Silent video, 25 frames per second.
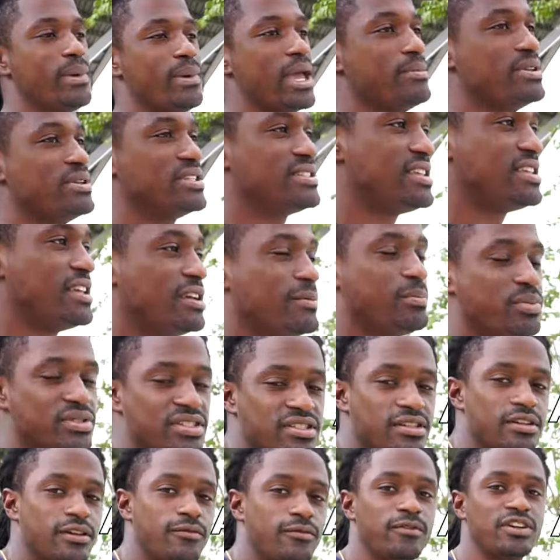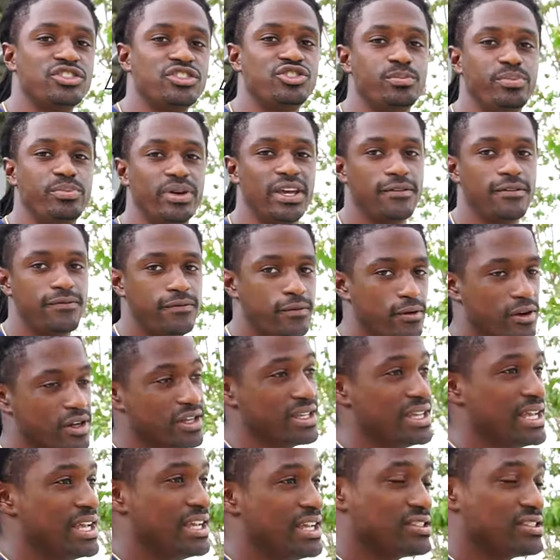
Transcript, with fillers: maybe ten percent of what you pay for it.